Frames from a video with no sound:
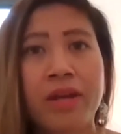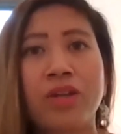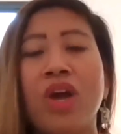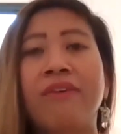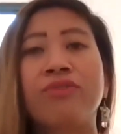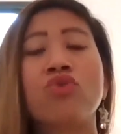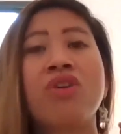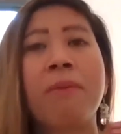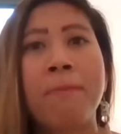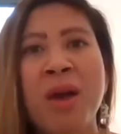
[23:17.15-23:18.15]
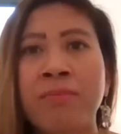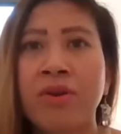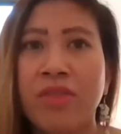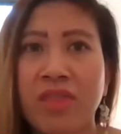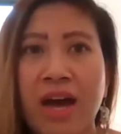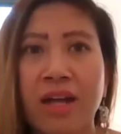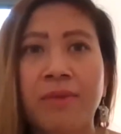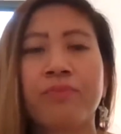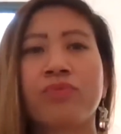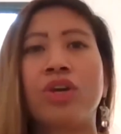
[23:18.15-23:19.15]
and you have to remember that
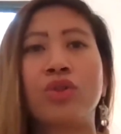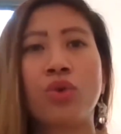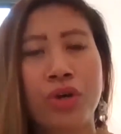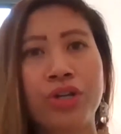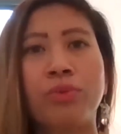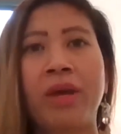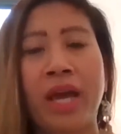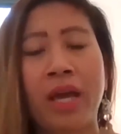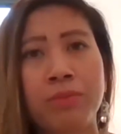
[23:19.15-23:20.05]
in order to be